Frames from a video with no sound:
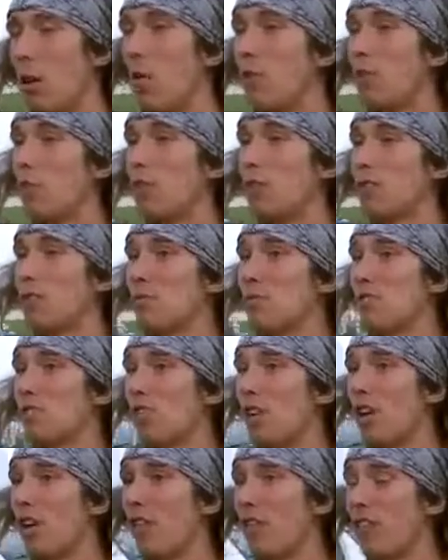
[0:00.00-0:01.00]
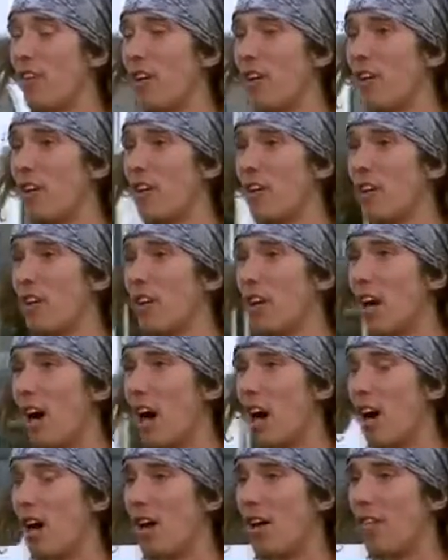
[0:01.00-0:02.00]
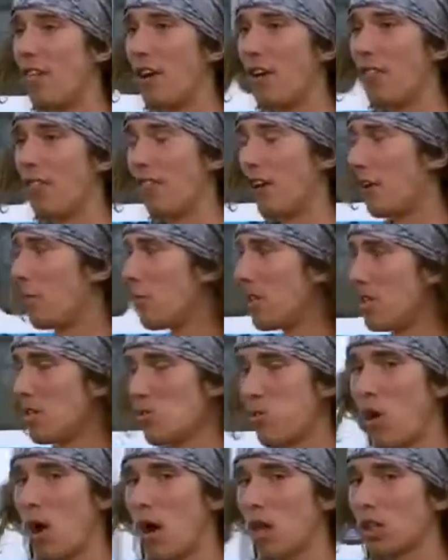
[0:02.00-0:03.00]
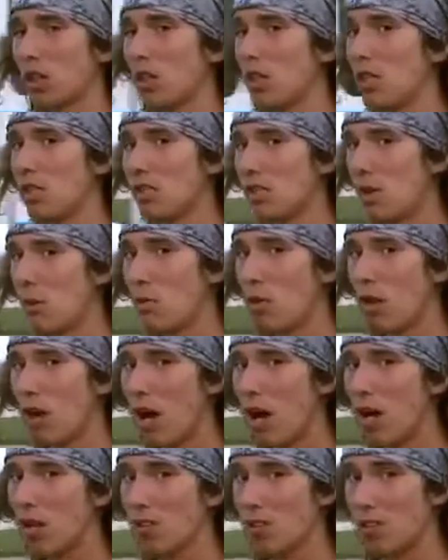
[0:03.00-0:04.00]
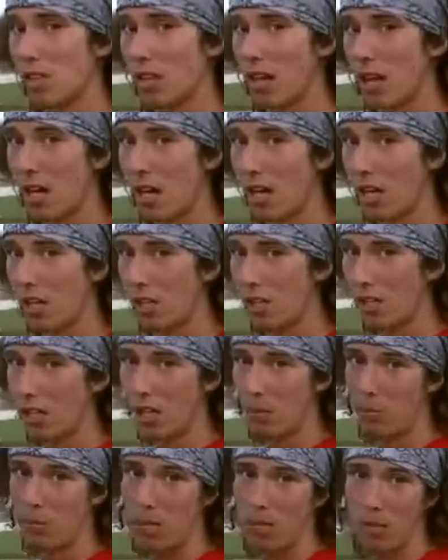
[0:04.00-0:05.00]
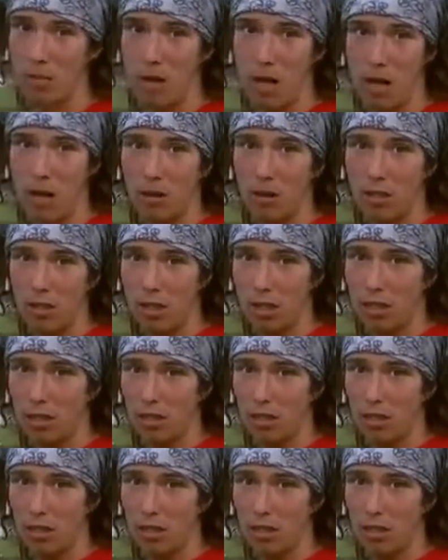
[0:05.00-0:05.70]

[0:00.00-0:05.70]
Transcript: Hopefully some surfing. If anybody's watching this somewhere else and they got a mini Mal that